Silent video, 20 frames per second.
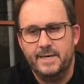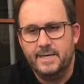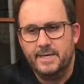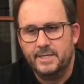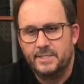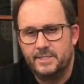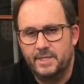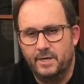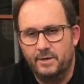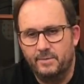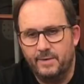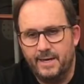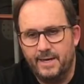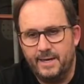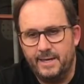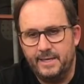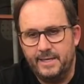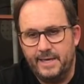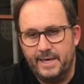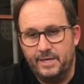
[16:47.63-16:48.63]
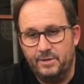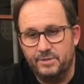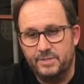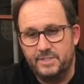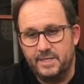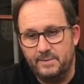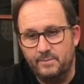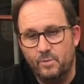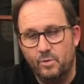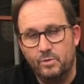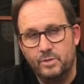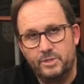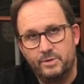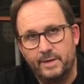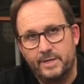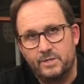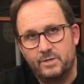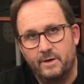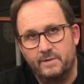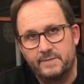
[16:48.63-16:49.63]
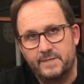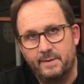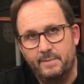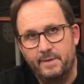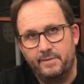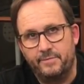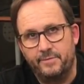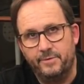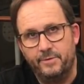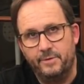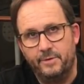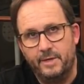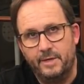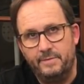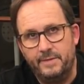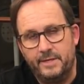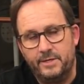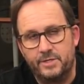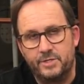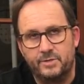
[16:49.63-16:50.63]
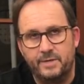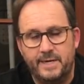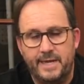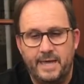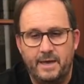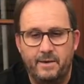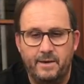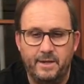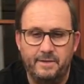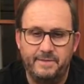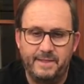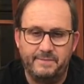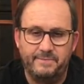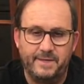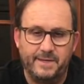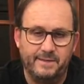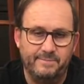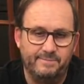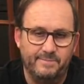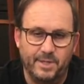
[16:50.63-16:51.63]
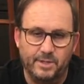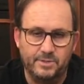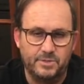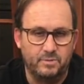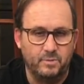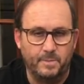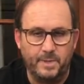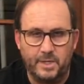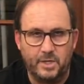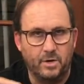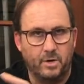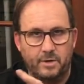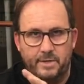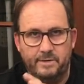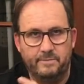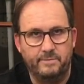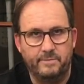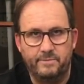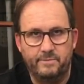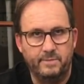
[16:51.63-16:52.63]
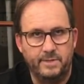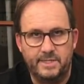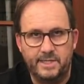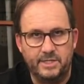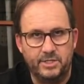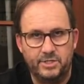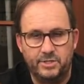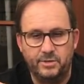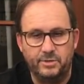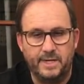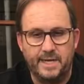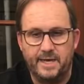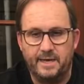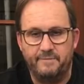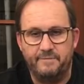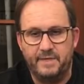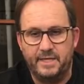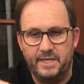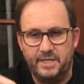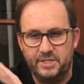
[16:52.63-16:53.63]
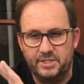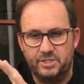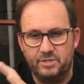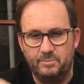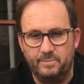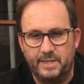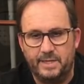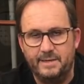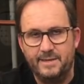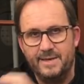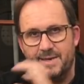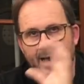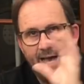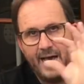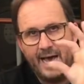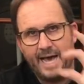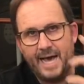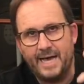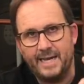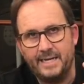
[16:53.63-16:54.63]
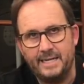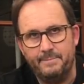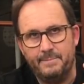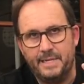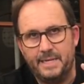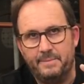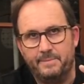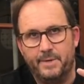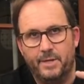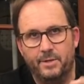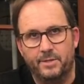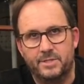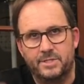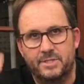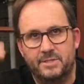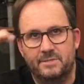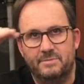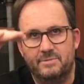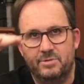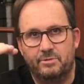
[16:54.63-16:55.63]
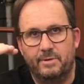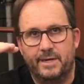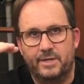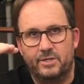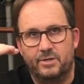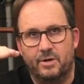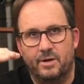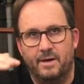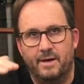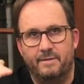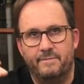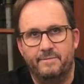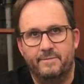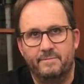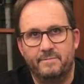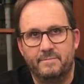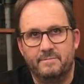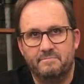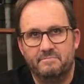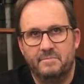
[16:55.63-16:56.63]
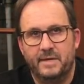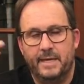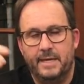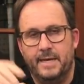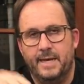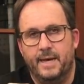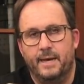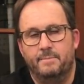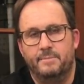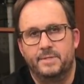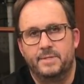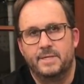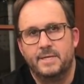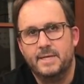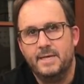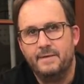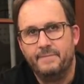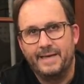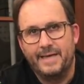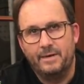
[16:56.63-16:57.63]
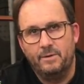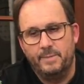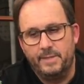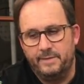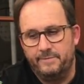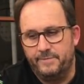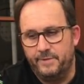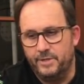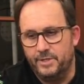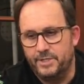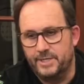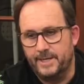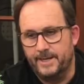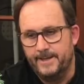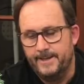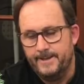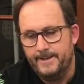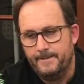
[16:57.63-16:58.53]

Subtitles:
So, yeah, you'll see more direct drives coming through in the industry now, and I think the belts will be gone, and within 2.5 years, there'll be hardly many belts, direct drive, and hubs. That'll be the future.